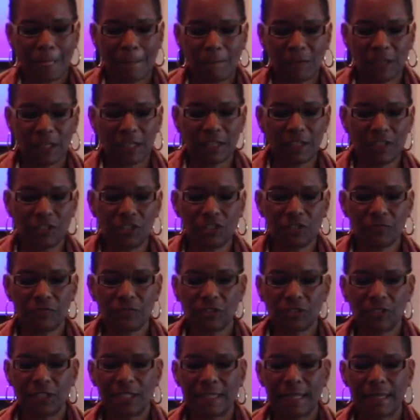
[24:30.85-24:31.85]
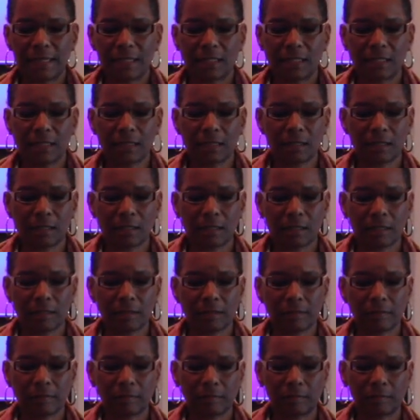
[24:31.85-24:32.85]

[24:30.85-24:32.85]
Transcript: to each of your senses.